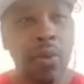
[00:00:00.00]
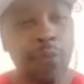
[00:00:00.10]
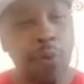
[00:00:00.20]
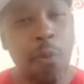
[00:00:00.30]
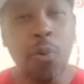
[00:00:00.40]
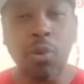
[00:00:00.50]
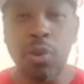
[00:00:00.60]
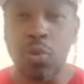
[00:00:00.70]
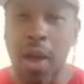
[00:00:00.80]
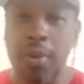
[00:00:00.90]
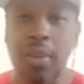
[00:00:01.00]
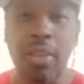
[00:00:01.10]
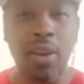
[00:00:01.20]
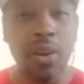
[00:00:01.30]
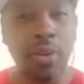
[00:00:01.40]
four more subscribers to get
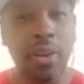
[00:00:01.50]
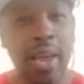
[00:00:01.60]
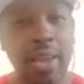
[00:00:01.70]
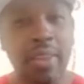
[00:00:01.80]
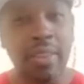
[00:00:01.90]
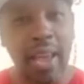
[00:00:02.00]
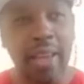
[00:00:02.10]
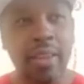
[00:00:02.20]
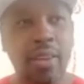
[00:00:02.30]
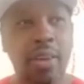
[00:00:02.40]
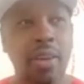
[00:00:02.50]
to 100K today.